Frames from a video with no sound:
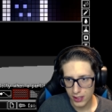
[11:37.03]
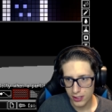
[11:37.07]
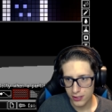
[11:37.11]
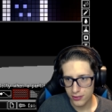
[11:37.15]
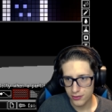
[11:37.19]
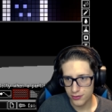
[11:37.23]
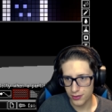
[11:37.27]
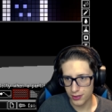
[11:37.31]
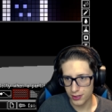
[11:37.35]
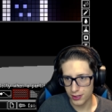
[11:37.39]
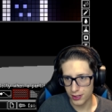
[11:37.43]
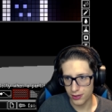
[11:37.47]

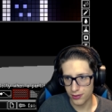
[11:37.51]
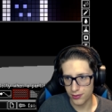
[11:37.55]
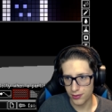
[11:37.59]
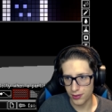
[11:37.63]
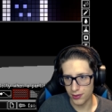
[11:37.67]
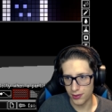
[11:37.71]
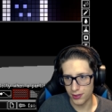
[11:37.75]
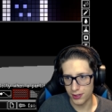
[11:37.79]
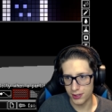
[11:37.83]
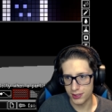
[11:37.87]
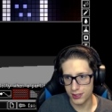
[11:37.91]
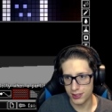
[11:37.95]
So we're going to
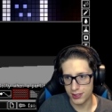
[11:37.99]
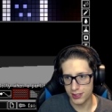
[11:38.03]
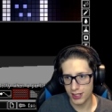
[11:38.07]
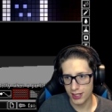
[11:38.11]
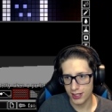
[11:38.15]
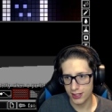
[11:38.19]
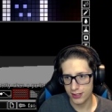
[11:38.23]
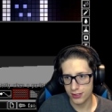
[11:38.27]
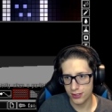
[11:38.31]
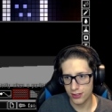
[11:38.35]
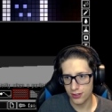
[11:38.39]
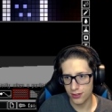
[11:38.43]
throw our
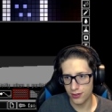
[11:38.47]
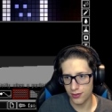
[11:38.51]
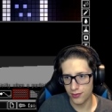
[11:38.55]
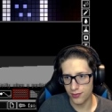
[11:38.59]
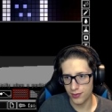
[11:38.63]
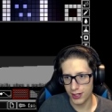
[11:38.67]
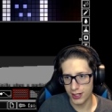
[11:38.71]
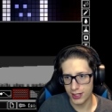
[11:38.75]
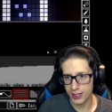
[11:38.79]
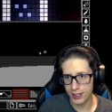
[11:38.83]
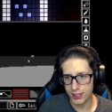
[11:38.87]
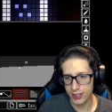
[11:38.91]
detector
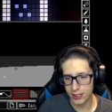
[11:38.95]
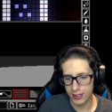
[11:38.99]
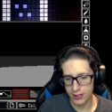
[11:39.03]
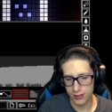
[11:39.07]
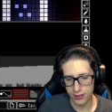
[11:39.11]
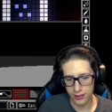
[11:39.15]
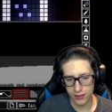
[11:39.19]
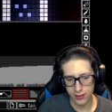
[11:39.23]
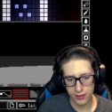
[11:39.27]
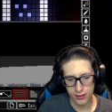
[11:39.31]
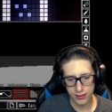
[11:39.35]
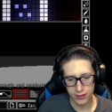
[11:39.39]
right
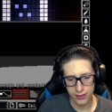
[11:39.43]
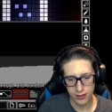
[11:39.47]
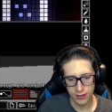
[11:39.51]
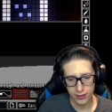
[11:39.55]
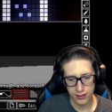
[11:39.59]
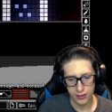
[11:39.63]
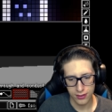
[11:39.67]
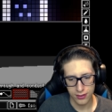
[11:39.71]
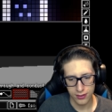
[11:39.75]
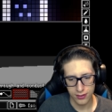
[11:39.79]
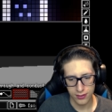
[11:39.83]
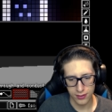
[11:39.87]
here.
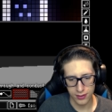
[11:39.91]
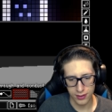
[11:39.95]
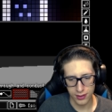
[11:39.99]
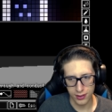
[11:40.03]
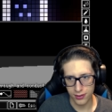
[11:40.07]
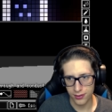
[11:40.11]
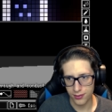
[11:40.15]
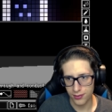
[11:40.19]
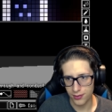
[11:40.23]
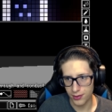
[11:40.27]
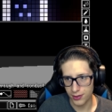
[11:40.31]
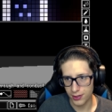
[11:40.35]
We're going
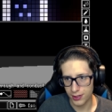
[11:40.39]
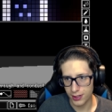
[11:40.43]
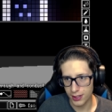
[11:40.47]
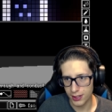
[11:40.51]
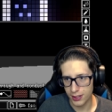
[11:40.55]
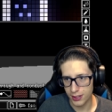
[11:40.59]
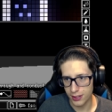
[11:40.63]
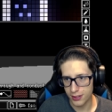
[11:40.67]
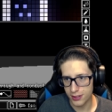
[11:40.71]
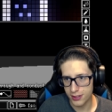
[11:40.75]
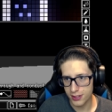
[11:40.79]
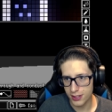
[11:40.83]
to throw a
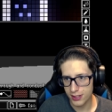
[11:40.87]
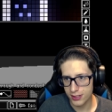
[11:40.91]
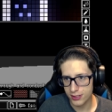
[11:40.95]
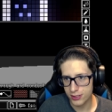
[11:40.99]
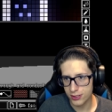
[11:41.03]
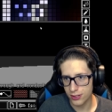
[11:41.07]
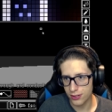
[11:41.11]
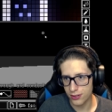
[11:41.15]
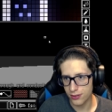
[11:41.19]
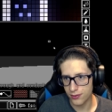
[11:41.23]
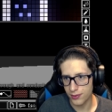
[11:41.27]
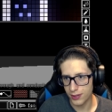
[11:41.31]

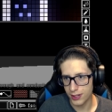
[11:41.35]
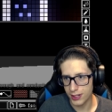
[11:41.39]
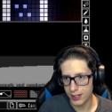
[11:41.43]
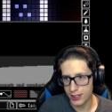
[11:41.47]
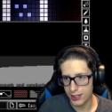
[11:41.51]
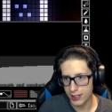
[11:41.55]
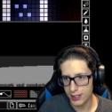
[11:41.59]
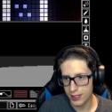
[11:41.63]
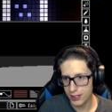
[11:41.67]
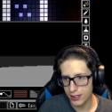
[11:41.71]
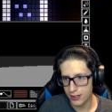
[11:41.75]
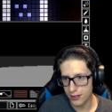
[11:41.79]
conductor right
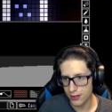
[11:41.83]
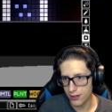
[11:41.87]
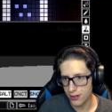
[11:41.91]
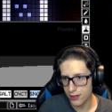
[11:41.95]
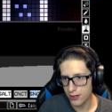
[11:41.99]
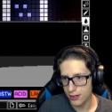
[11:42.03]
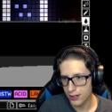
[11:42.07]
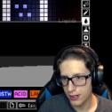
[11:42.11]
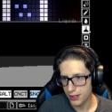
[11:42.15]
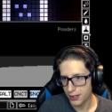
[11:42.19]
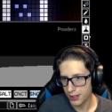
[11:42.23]
here.